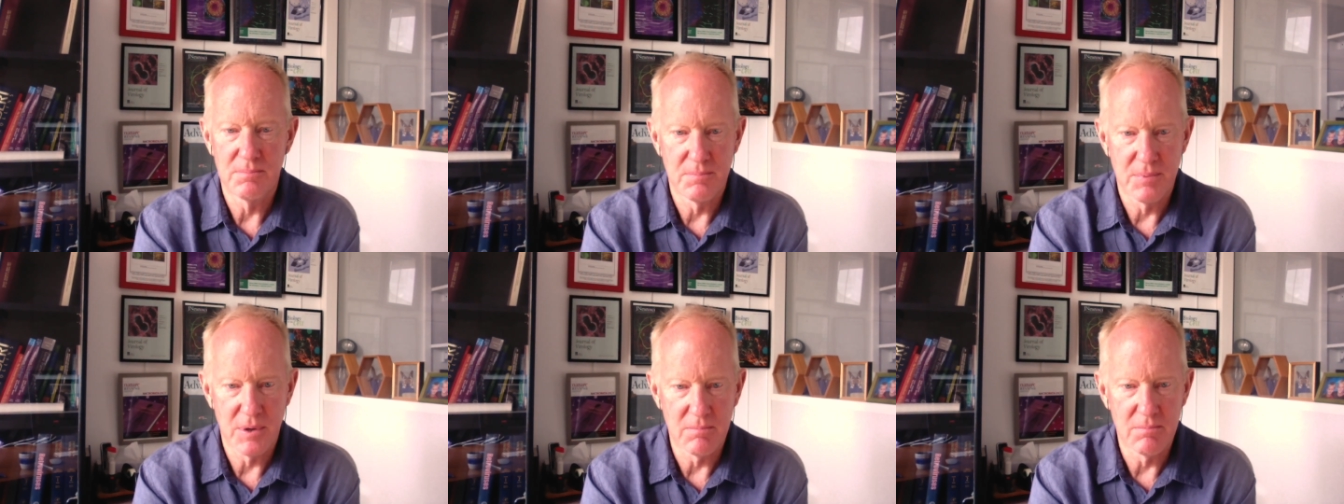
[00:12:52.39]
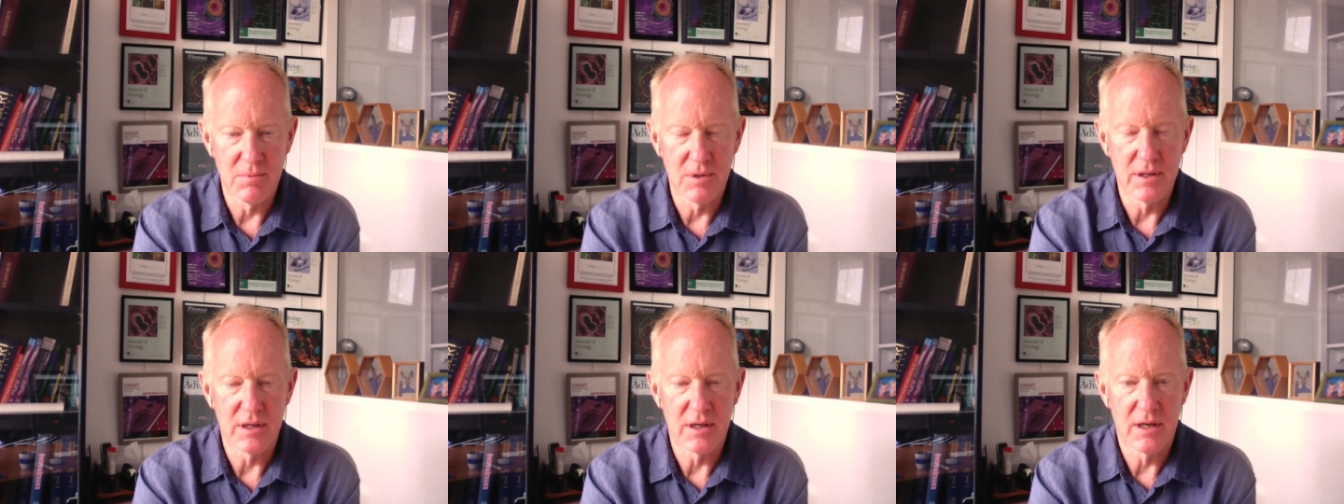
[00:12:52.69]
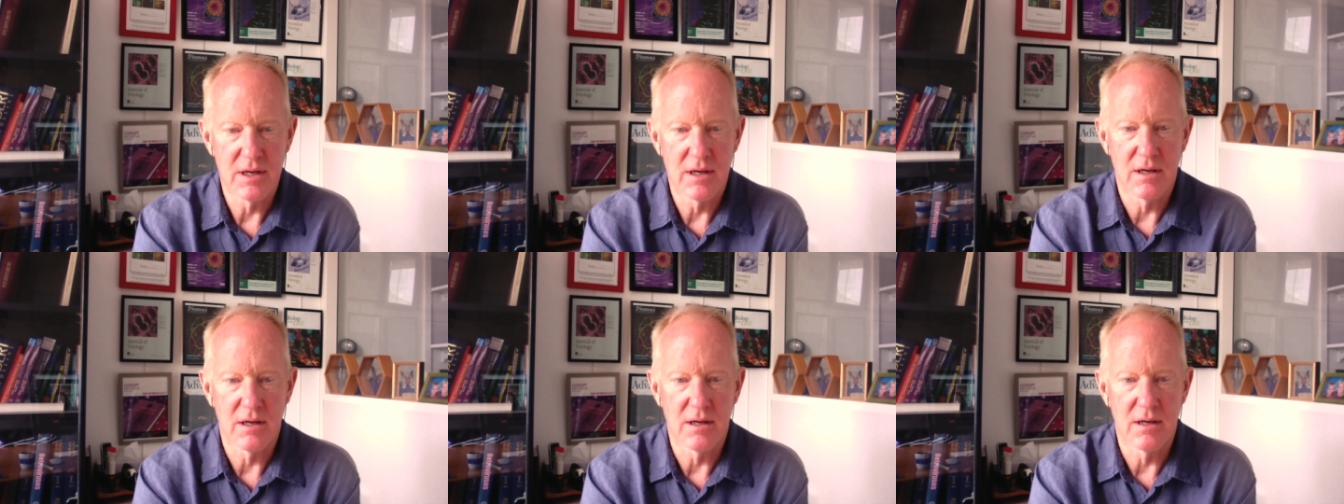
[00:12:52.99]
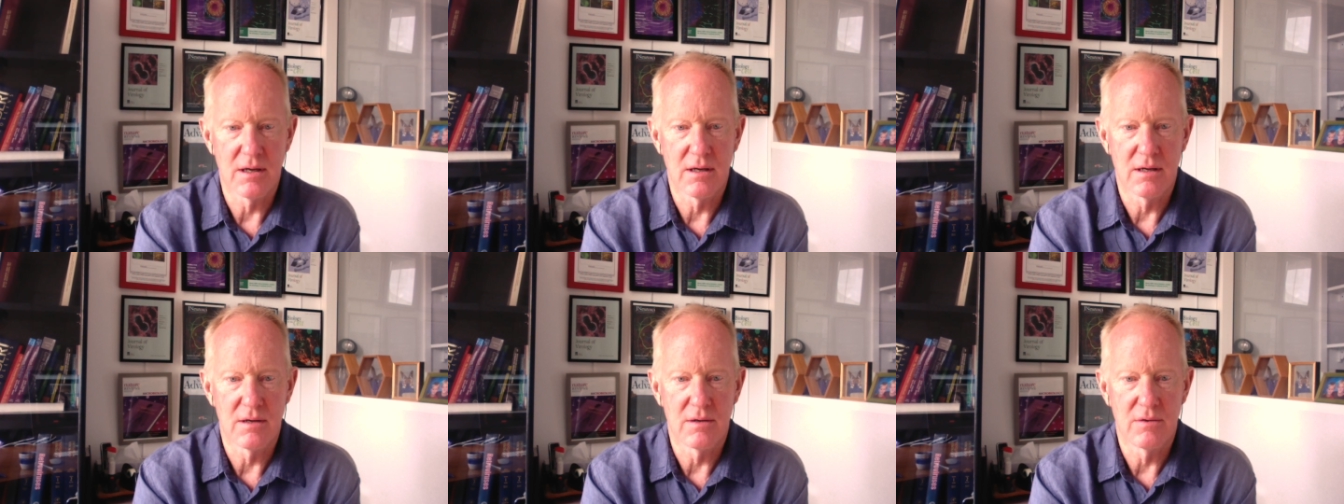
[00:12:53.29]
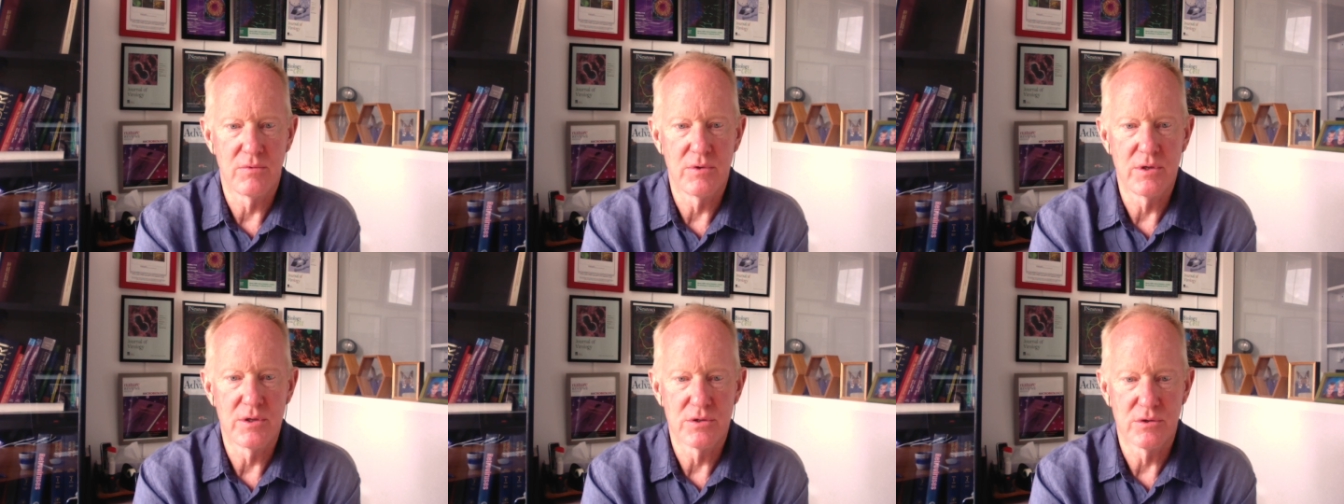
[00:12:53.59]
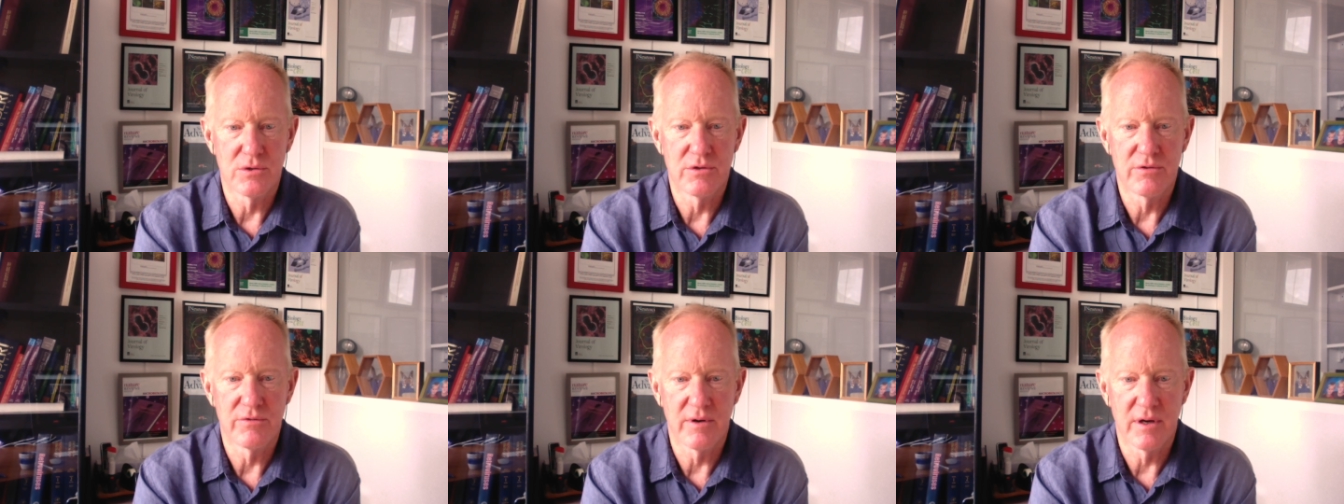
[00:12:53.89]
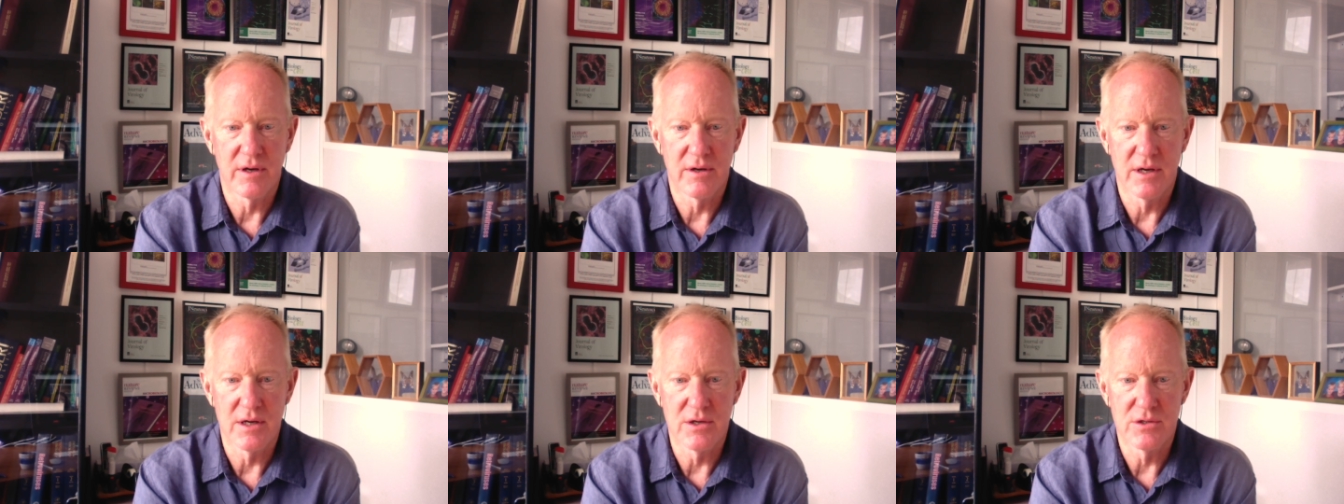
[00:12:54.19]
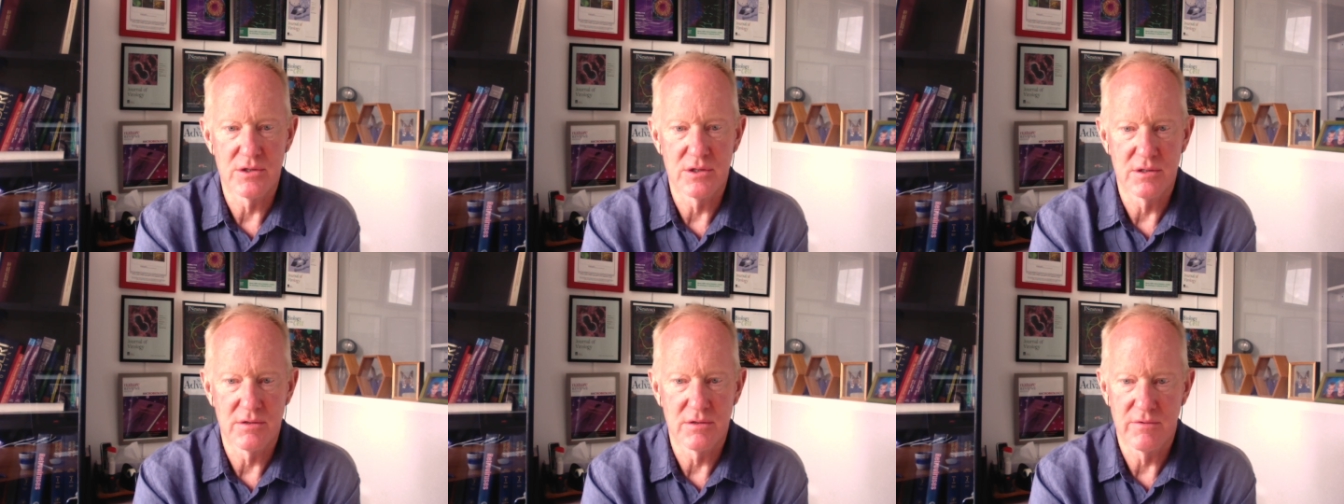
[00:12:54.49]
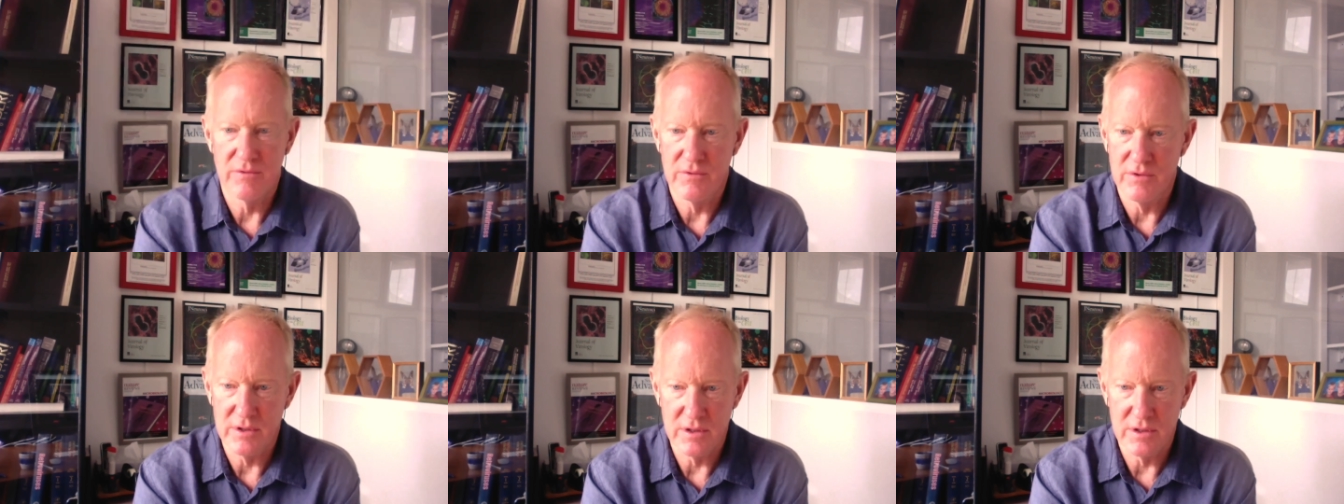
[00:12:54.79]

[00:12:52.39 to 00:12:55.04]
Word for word: public uh, research foundations,